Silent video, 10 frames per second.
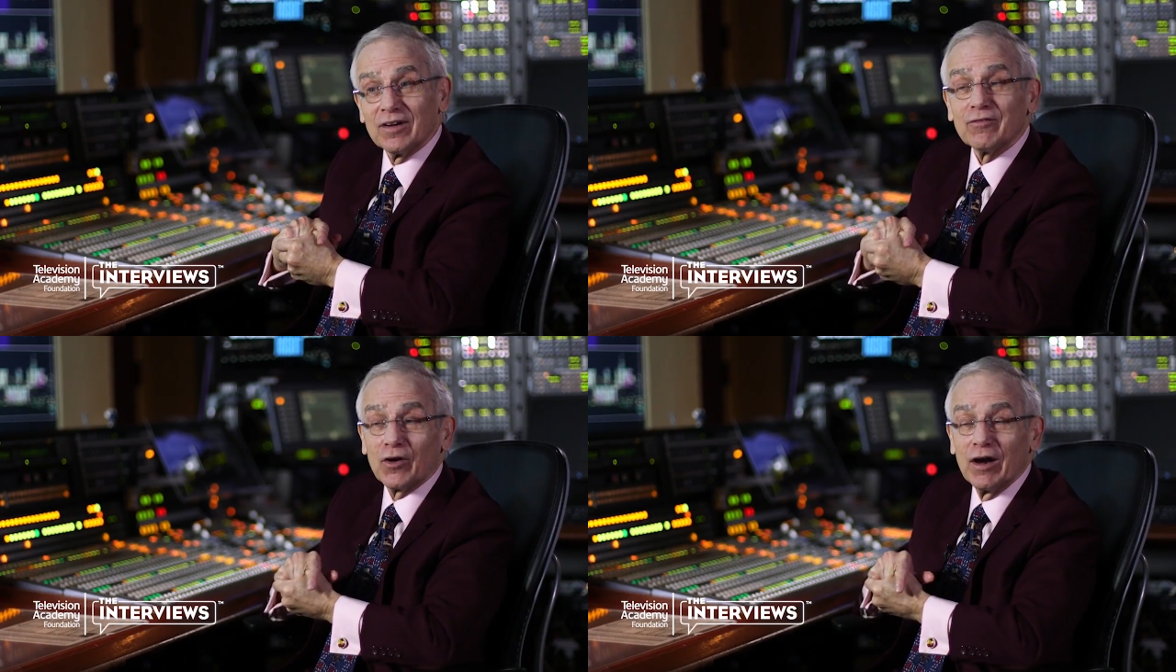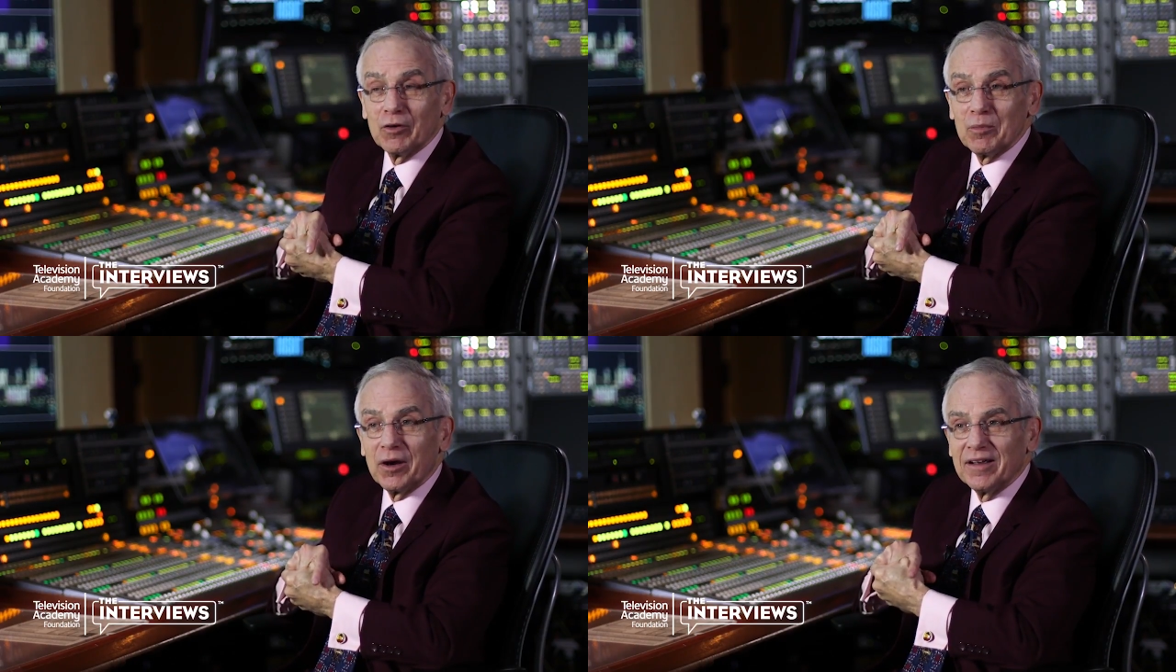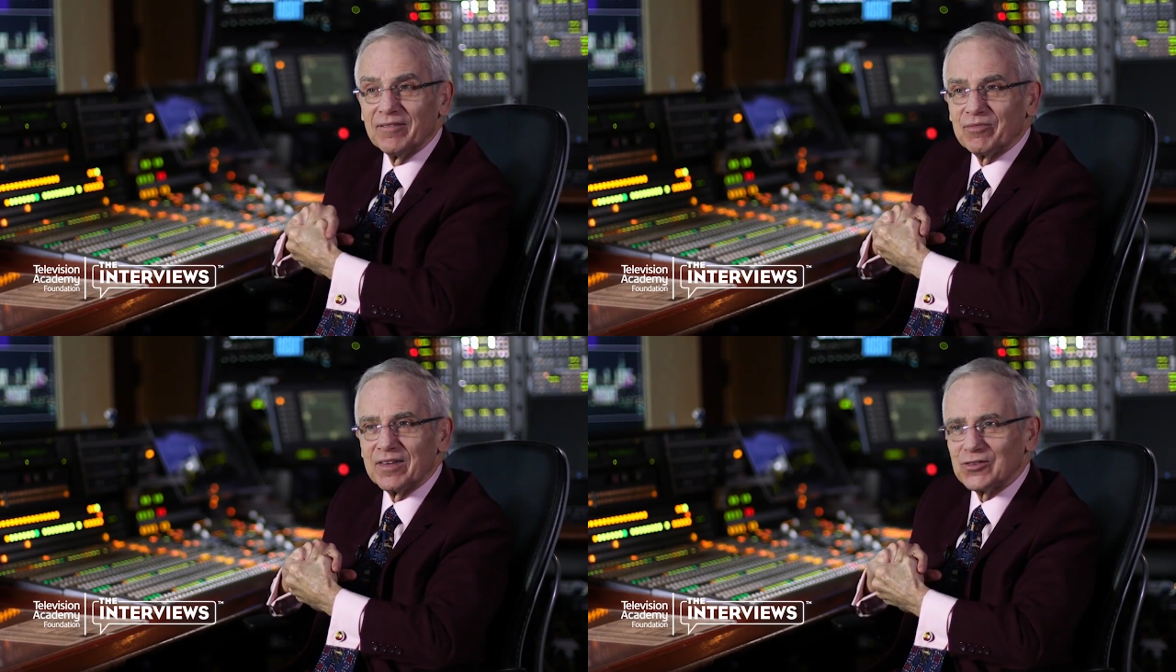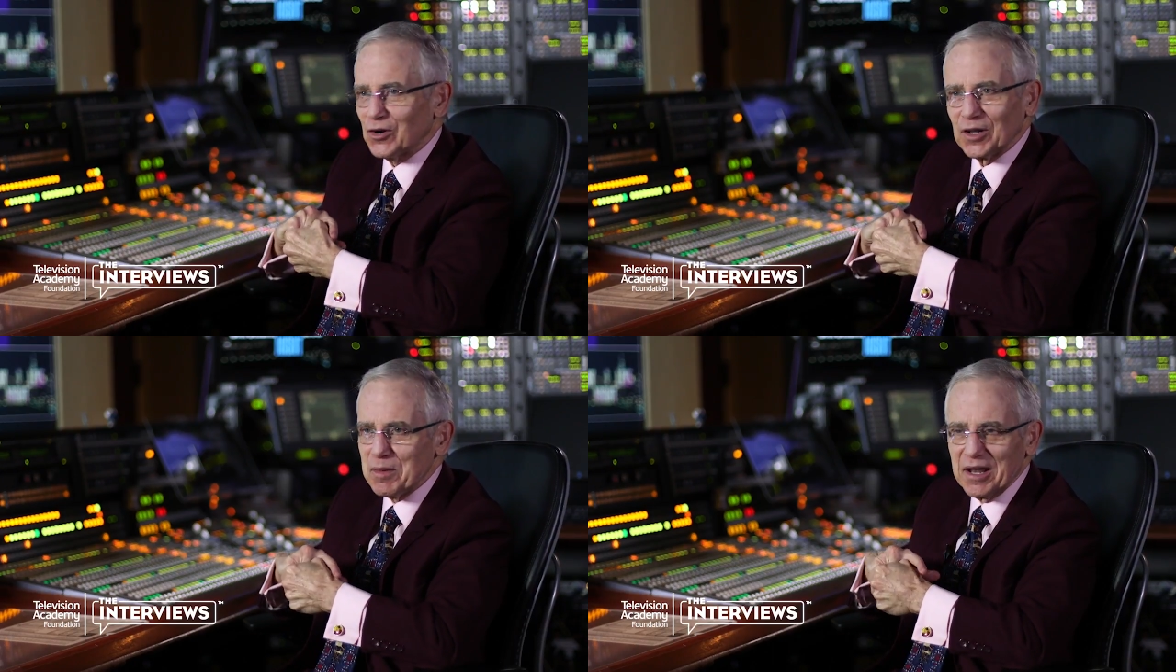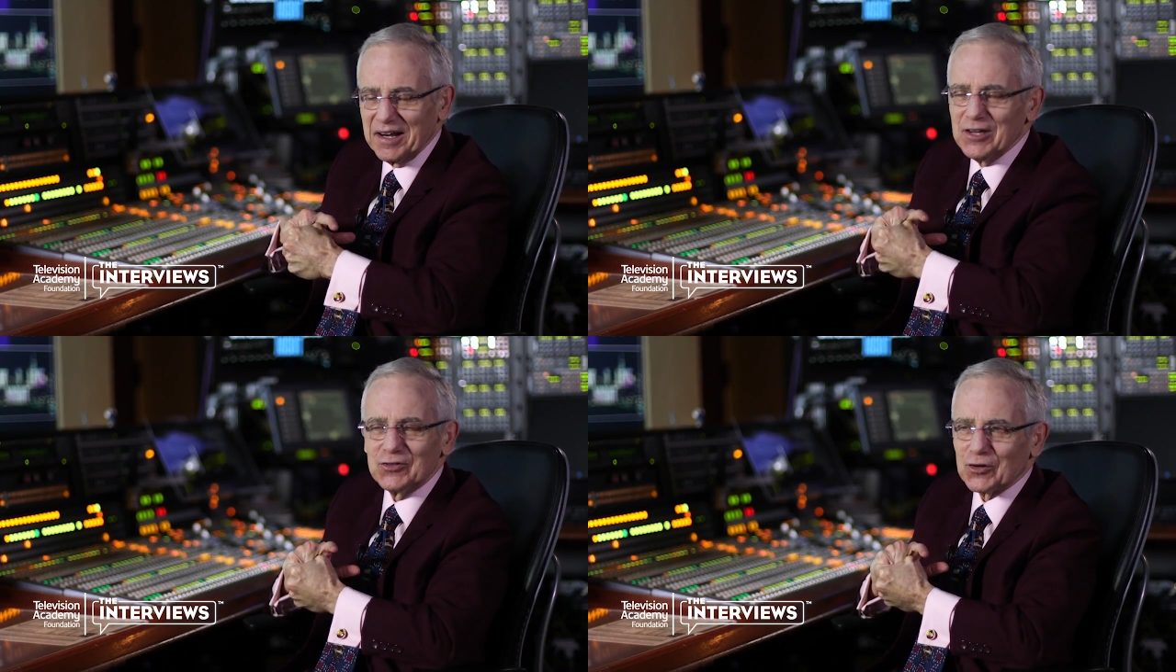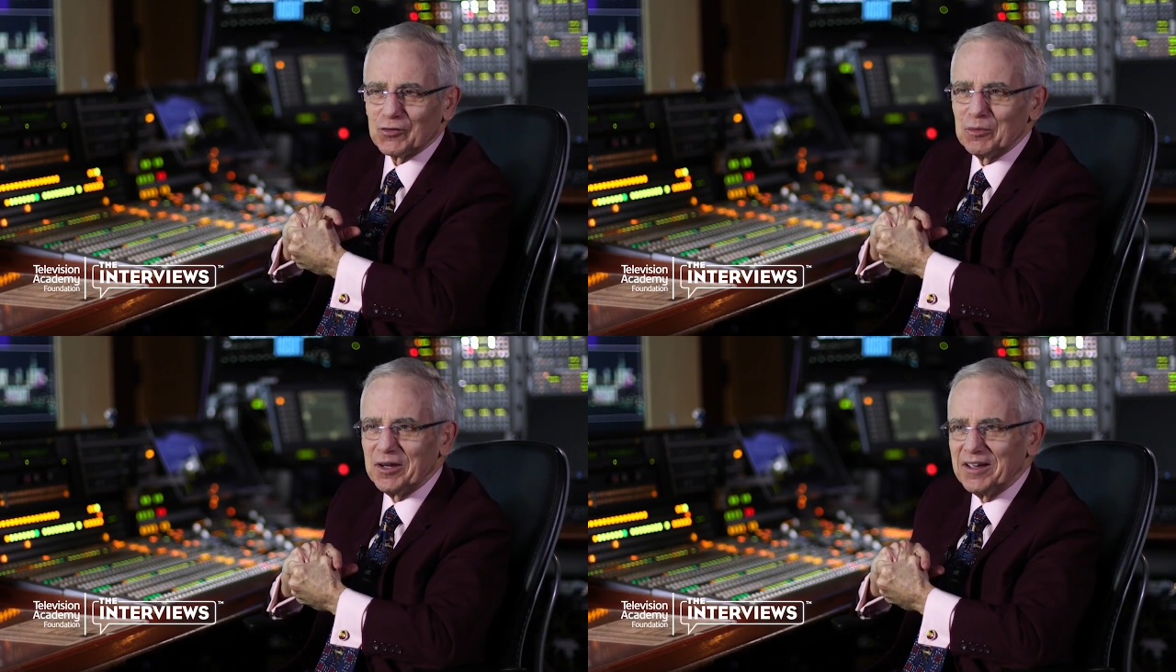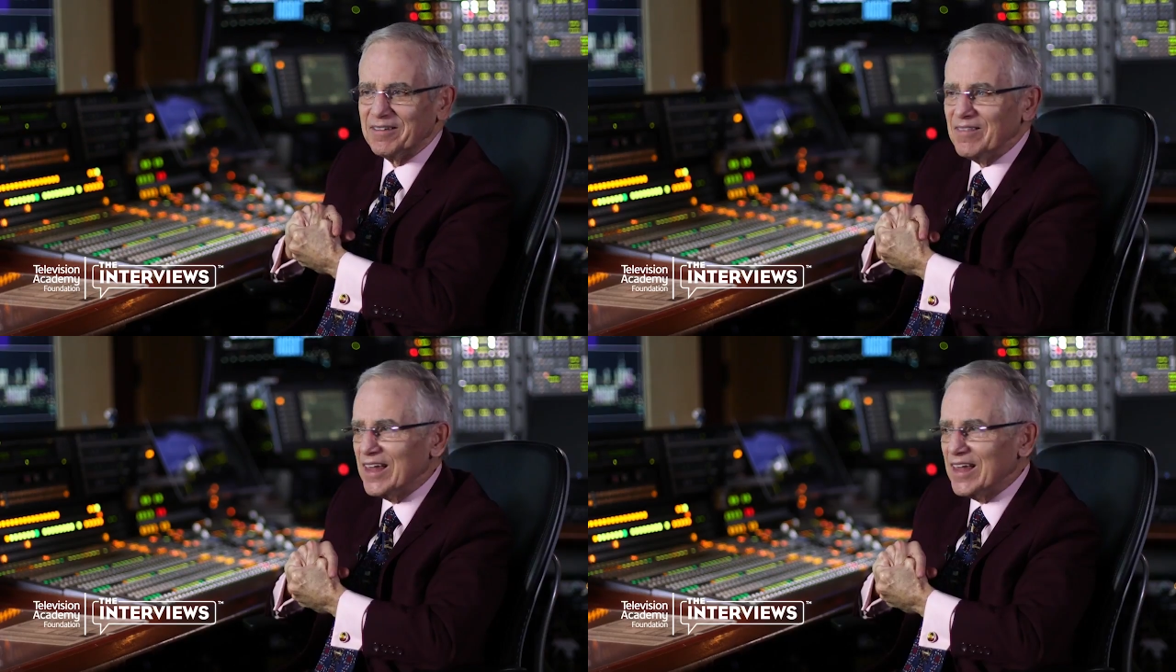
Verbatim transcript: for everybody. Mm. Certainly made it easier for me.